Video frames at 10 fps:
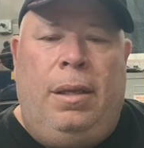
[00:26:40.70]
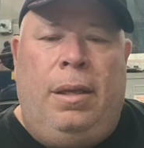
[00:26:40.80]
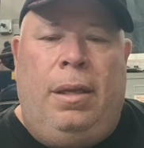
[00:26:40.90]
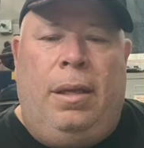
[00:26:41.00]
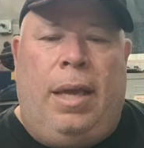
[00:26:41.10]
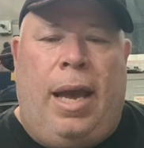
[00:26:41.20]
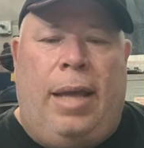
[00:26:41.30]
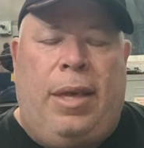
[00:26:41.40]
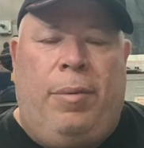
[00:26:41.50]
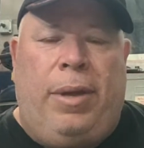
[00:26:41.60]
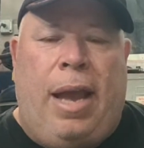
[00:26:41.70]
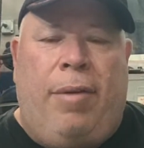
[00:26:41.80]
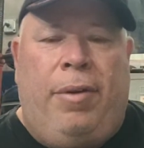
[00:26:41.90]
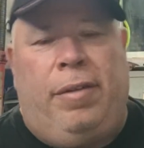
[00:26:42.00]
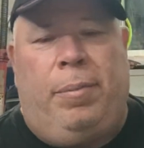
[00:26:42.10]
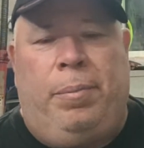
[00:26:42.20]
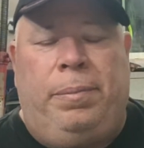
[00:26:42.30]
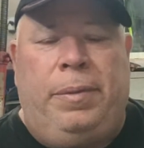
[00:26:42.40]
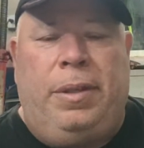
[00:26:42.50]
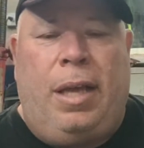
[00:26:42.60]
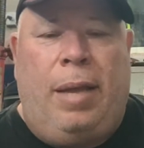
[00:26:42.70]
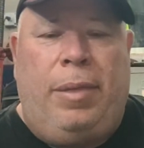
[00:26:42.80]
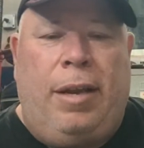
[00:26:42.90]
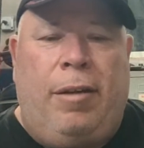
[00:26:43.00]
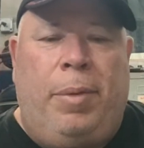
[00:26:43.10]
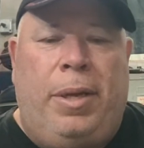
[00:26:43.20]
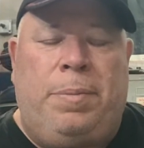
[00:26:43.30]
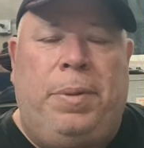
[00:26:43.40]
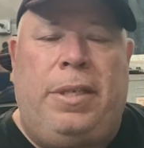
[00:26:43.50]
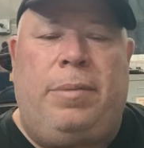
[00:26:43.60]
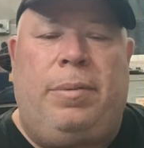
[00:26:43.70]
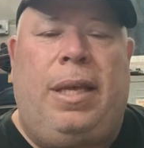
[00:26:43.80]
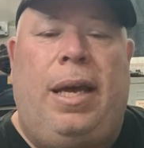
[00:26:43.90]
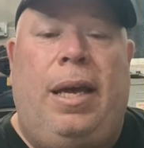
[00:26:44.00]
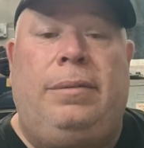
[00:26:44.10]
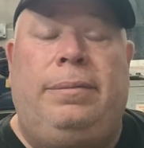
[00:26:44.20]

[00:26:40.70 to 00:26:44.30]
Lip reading: Yeah, I think we got rid of them. I think everybody's pleased with that.